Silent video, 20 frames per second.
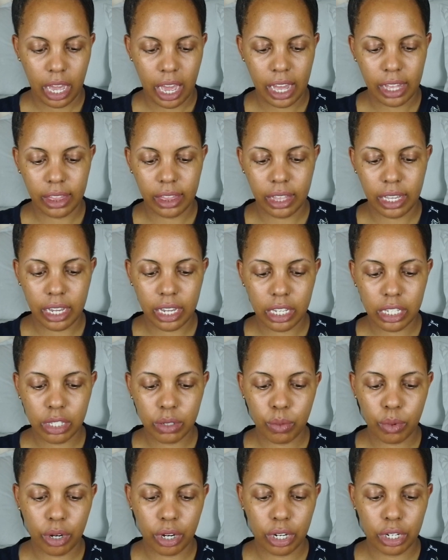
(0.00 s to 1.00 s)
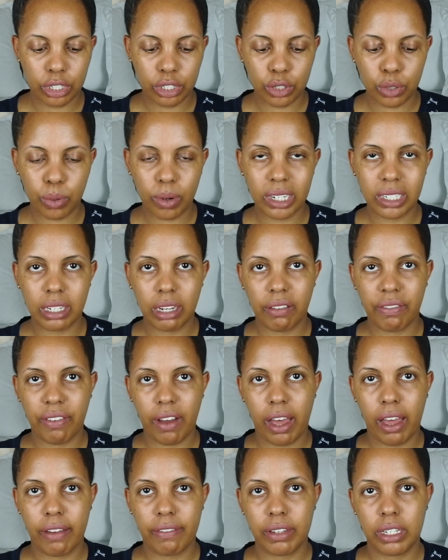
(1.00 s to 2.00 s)
And these were
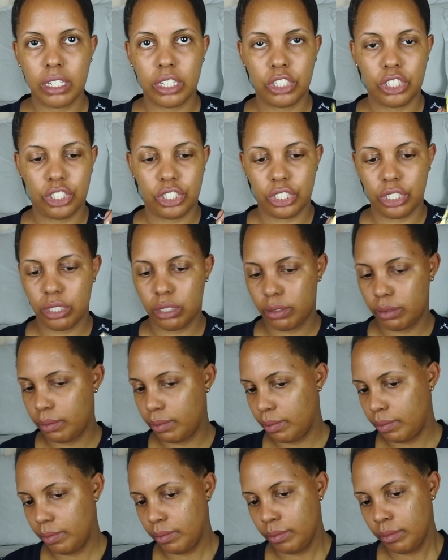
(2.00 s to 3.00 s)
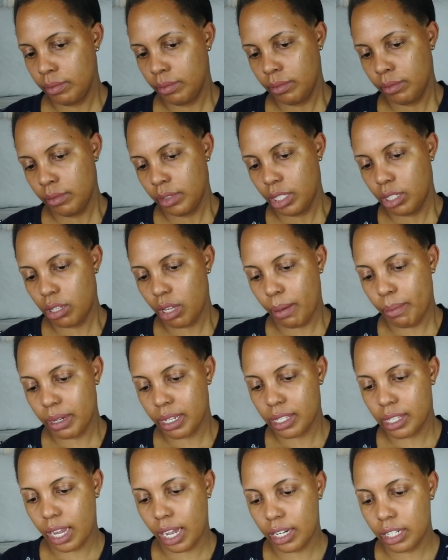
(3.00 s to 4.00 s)
$25 each. So I'm
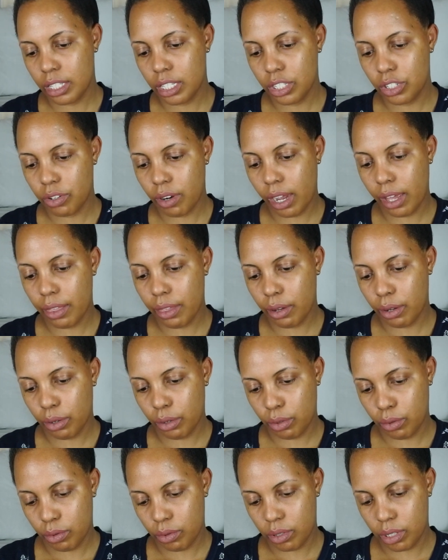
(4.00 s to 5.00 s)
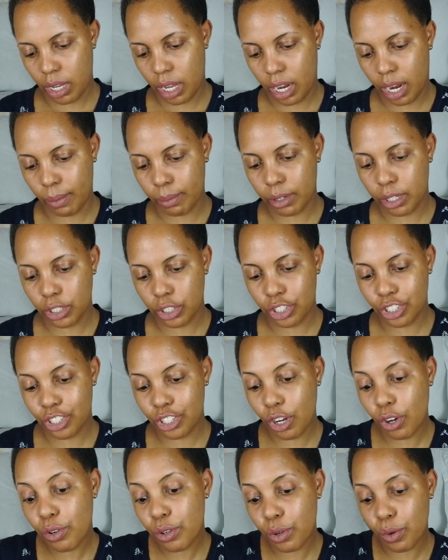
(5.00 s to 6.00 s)
excited to try those. And I'm going to
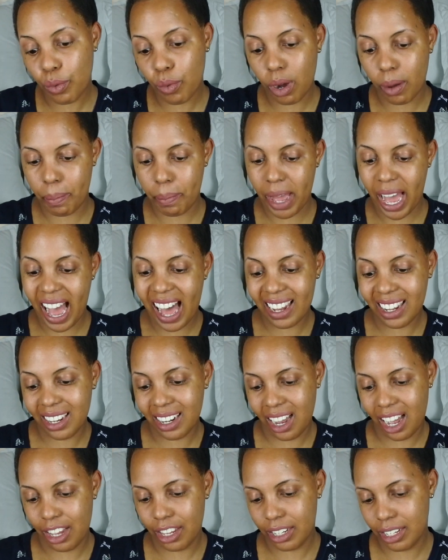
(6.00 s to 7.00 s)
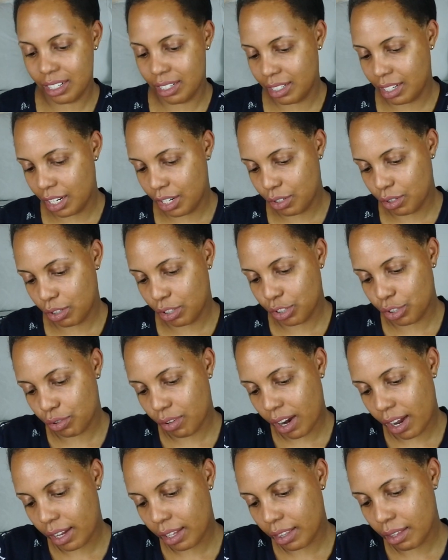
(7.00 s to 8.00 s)
show you what palette I intend on
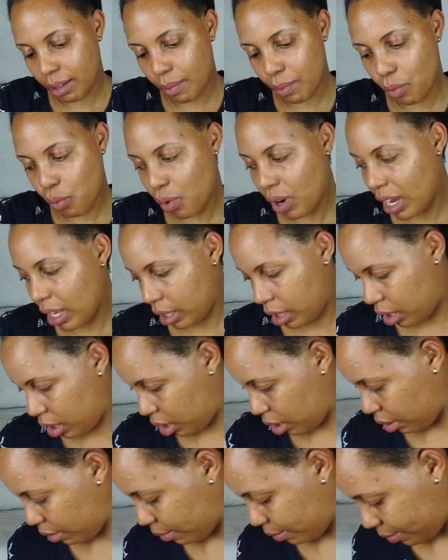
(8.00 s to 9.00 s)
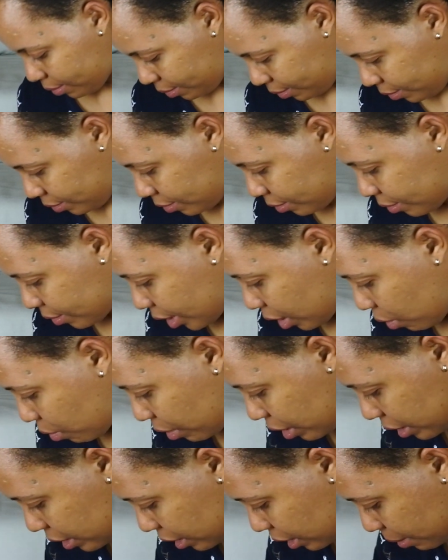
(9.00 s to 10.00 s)
trying them with
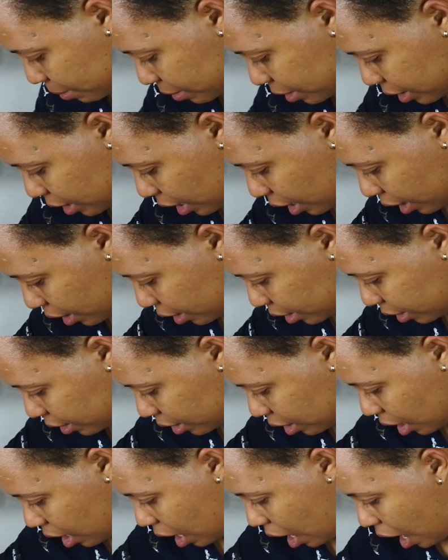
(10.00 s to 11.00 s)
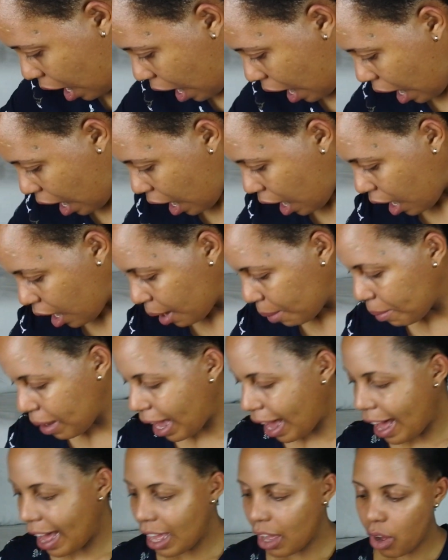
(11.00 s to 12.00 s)
once I'm done.
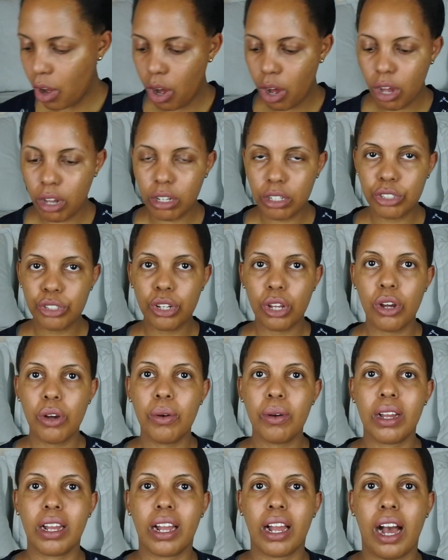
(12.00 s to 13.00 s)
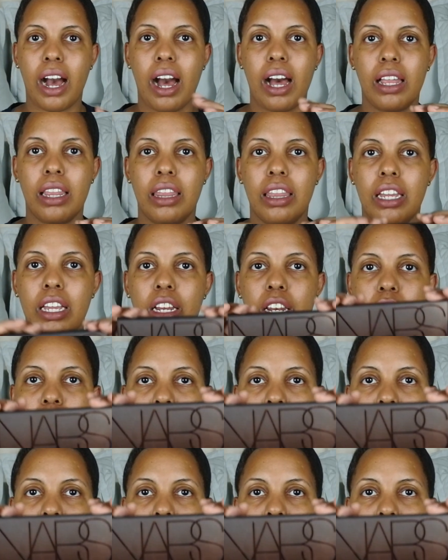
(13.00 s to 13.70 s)
I also got the